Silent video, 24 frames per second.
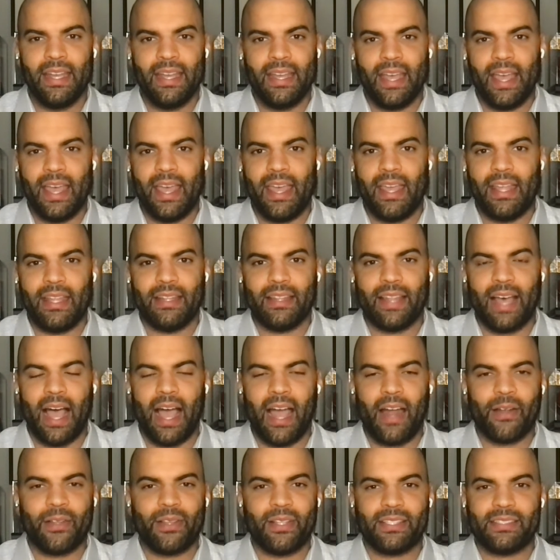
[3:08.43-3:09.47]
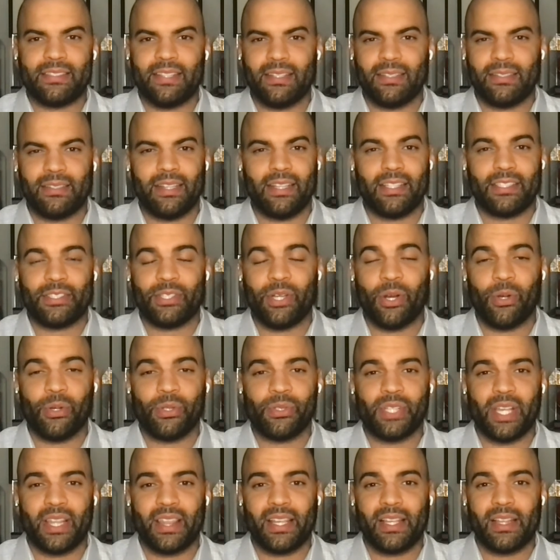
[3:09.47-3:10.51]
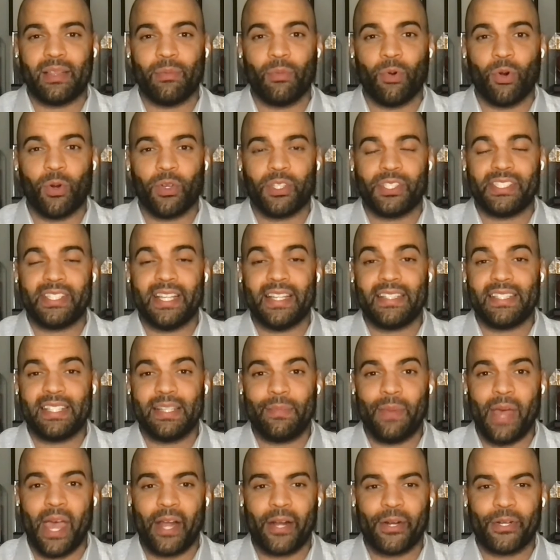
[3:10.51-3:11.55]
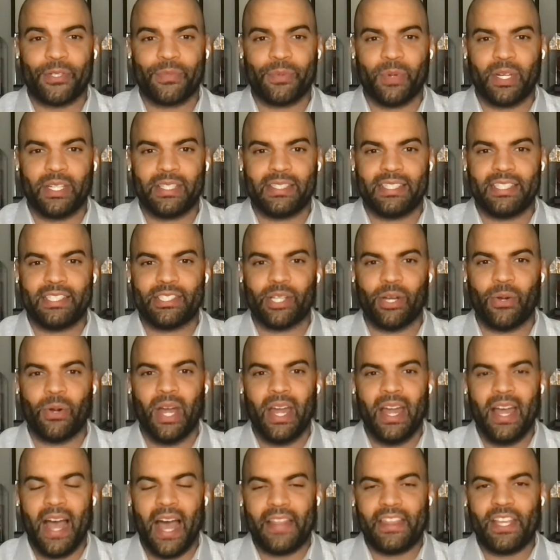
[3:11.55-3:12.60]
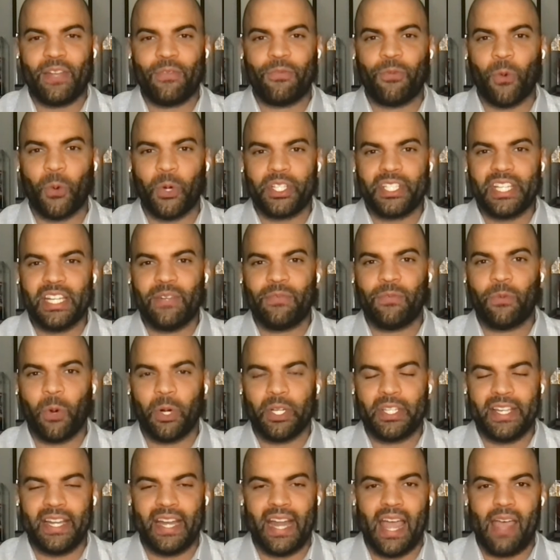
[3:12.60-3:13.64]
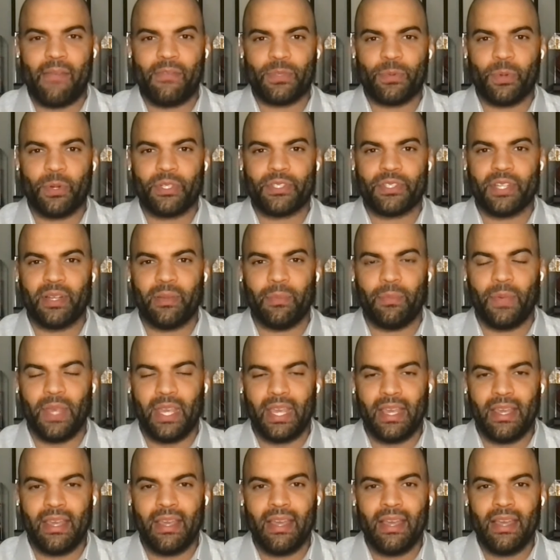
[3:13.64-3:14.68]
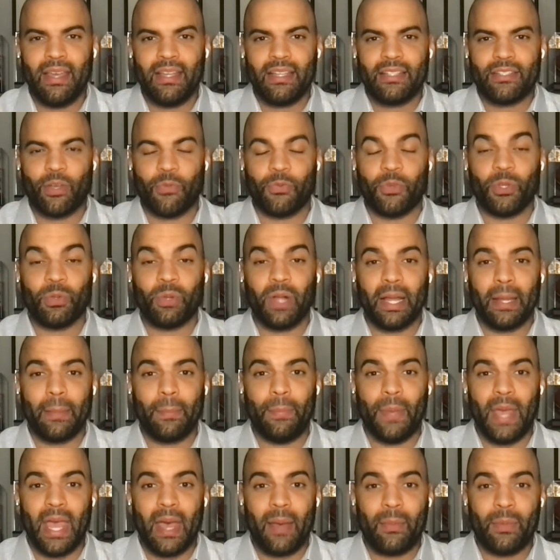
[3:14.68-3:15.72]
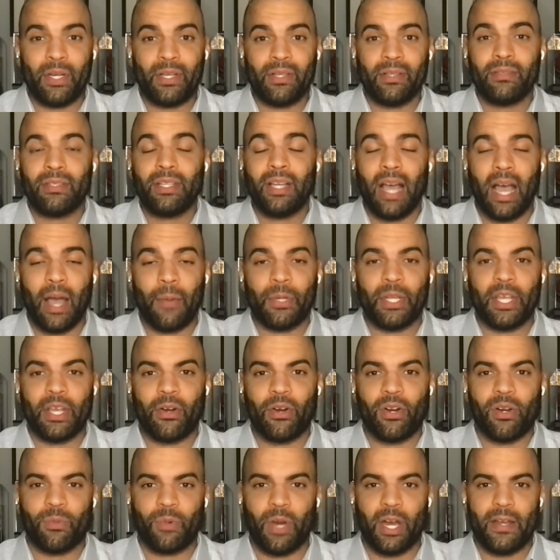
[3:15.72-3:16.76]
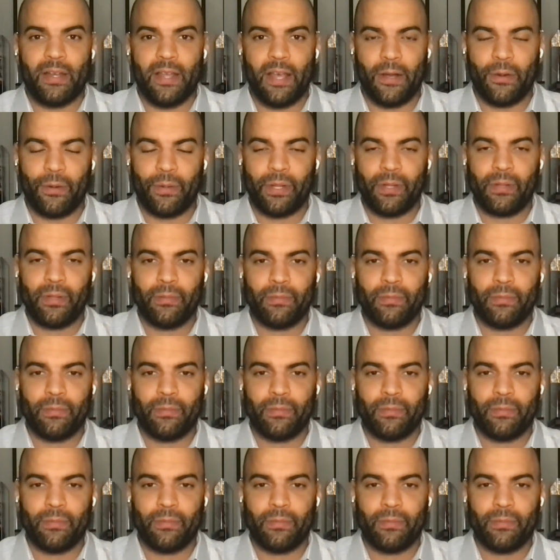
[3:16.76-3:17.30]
And the higher this goes, I think the more Cincy backers we're going to see. So I think 14.5 is where it's going to be. So if you like Bama, I would get on them right now.